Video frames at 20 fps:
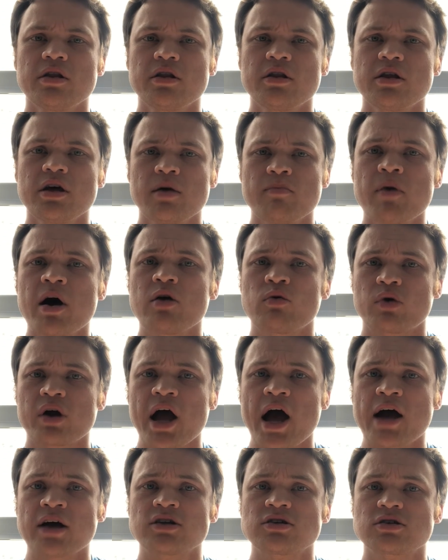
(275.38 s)
It might
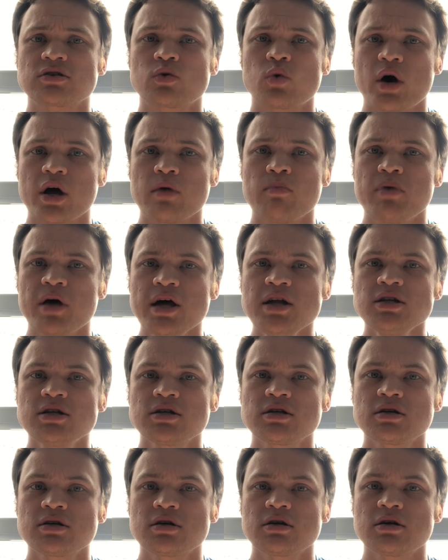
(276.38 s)
react quite a
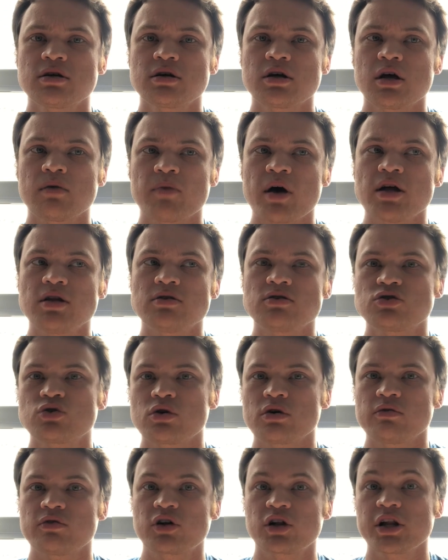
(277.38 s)
bit. It might
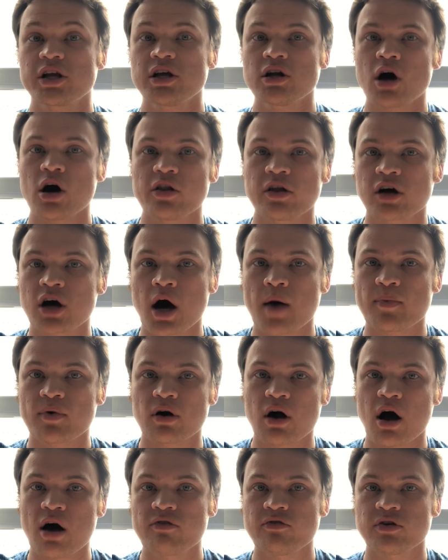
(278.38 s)
sort of clean all the
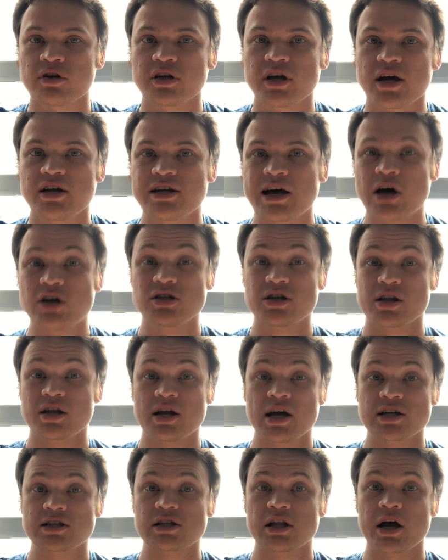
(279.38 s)
copper off and get down to the
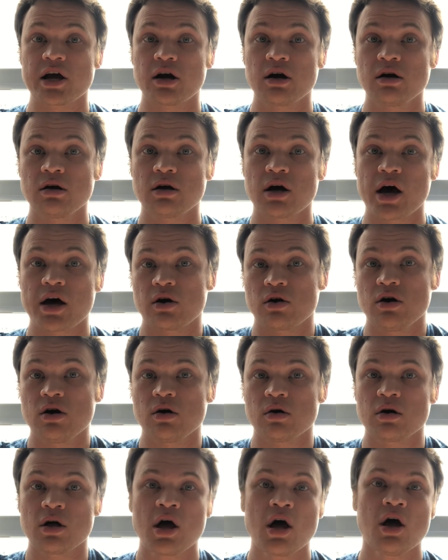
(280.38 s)
next layer. I don't
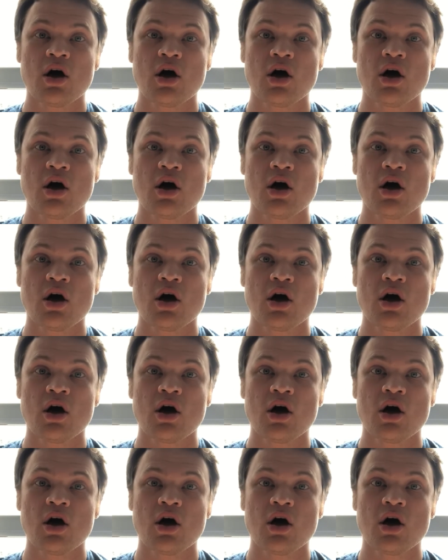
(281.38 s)
know.